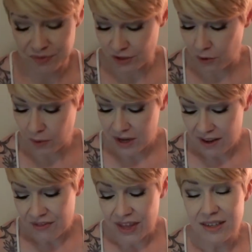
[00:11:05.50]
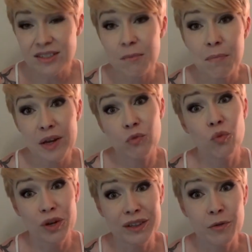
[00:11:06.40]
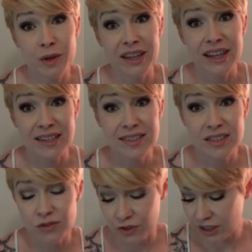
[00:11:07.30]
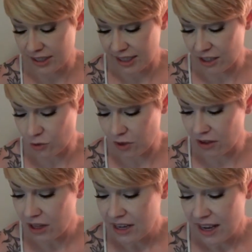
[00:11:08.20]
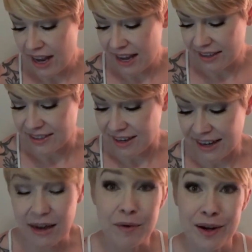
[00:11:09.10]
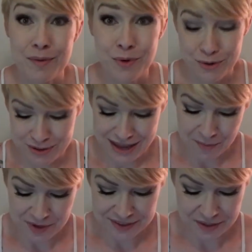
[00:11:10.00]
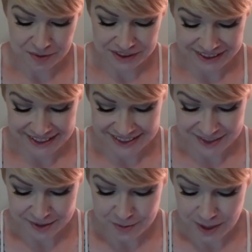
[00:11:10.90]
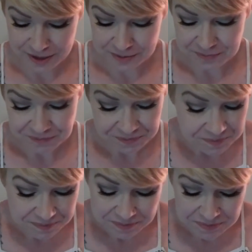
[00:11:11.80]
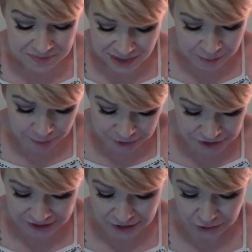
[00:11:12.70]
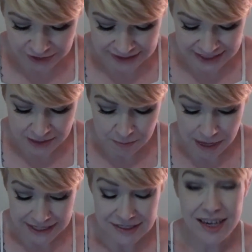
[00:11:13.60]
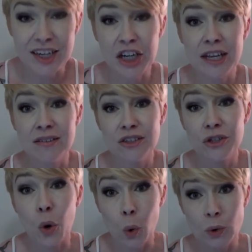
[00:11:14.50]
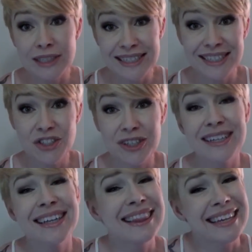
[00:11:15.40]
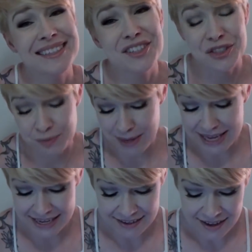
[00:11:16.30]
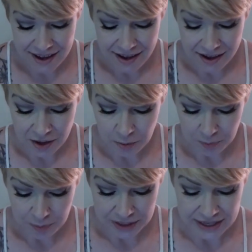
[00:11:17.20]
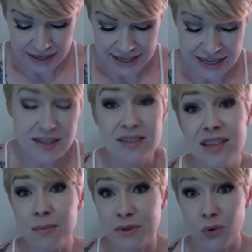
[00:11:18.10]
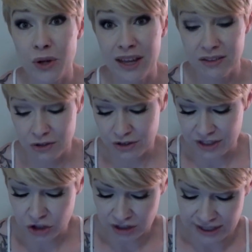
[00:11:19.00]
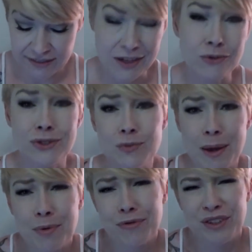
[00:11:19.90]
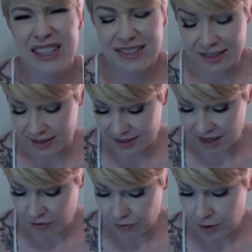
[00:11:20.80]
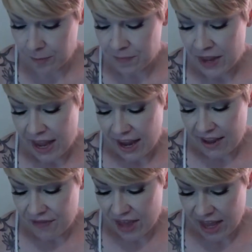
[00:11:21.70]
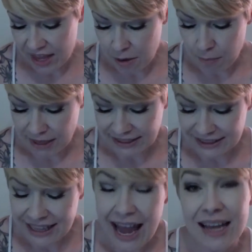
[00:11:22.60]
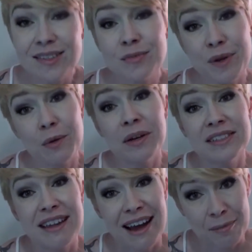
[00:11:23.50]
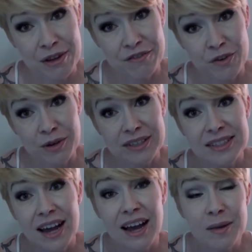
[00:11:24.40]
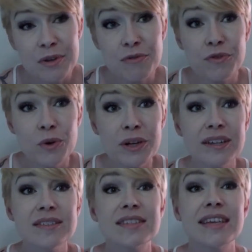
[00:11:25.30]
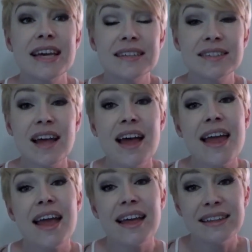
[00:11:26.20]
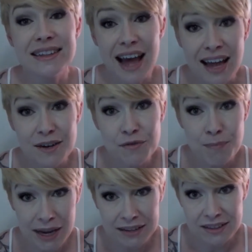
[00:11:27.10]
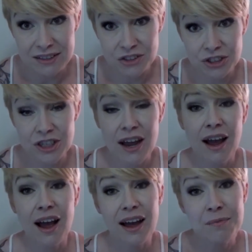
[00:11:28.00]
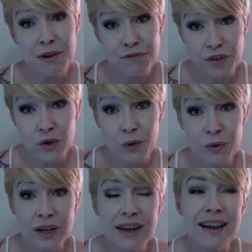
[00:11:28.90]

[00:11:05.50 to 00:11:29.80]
So that is, Mike really likes this for his schedule, and I got right on board with that because I really liked it as well. I personally don't like to keep my entire calendar only digitally, that's just me, but he does keep his whole calendar digitally and then uses paper for lists and stuff. And then my last big one is OmniFocus. OmniFocus gets a lot of mileage on my phone,